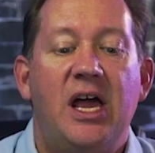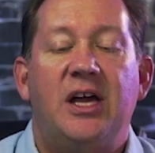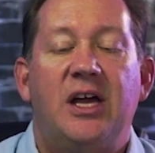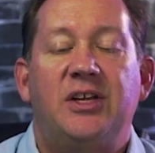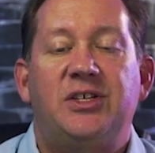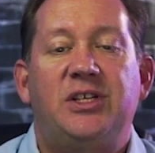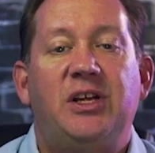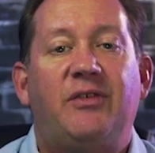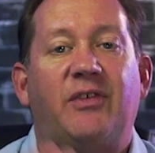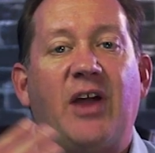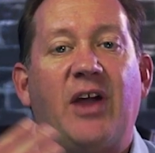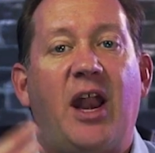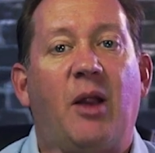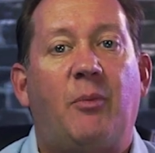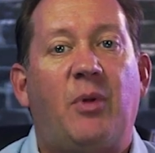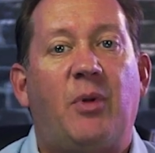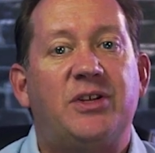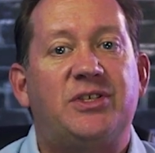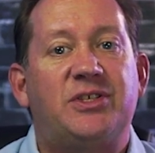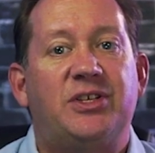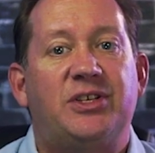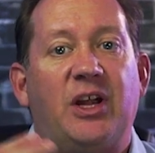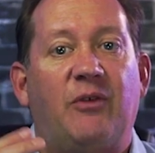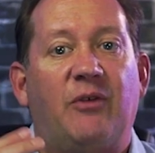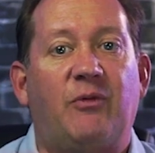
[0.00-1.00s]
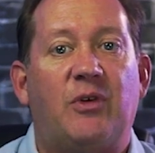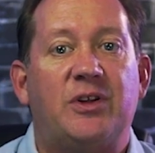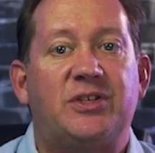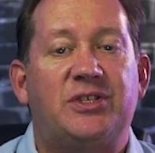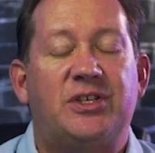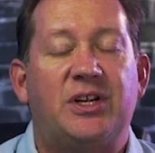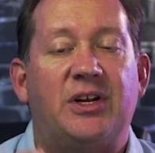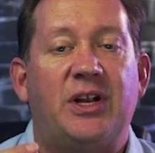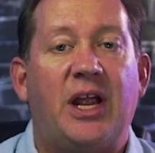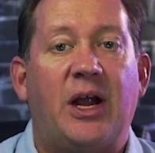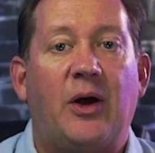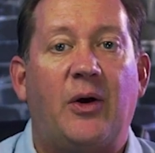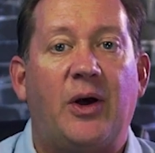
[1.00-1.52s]
So you've got a bunch of different
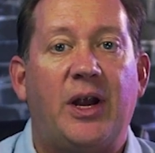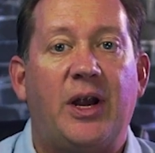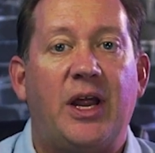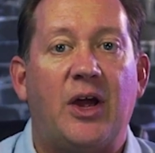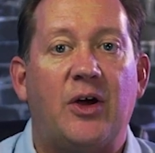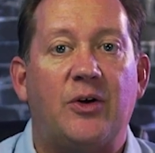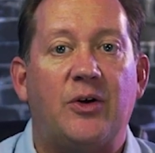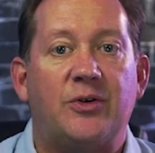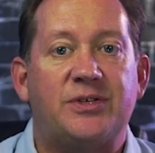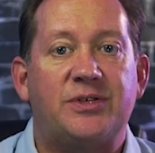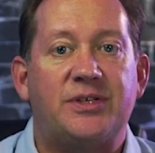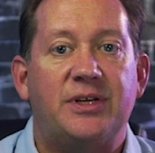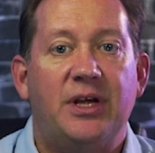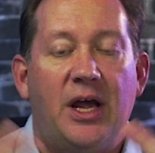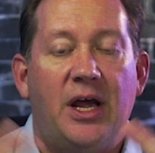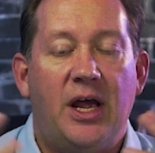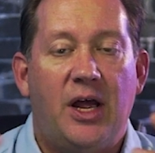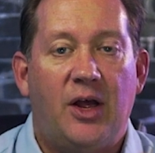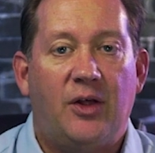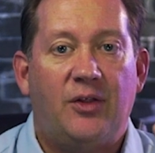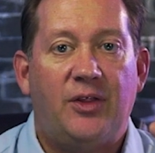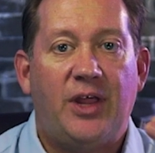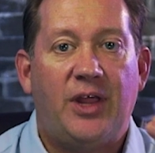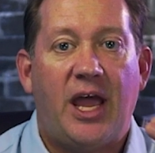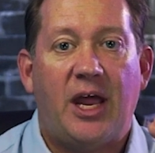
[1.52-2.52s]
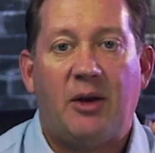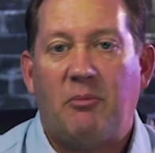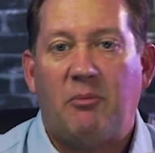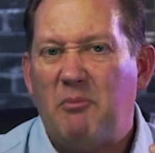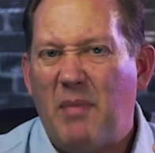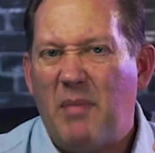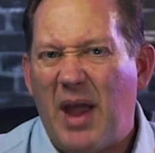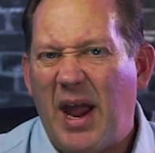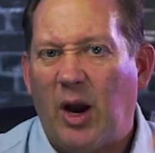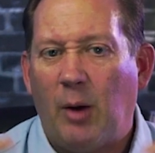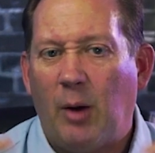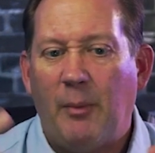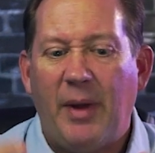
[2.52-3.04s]
scenarios that
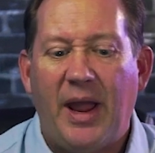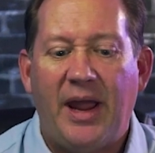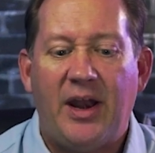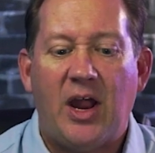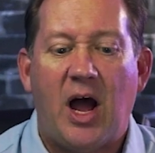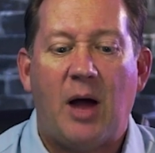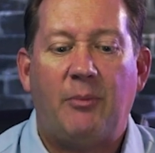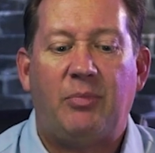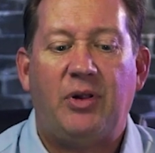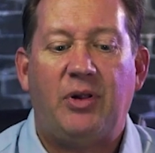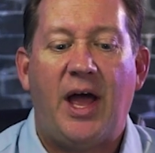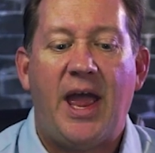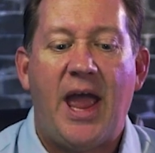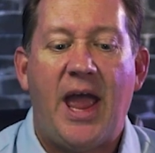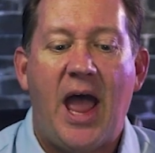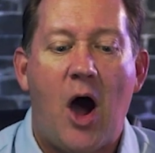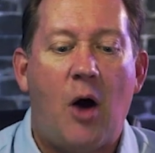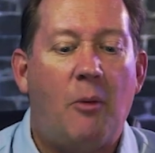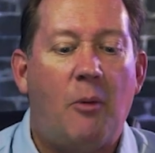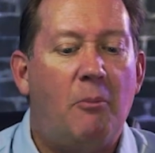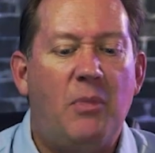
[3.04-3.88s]
may or may not play out.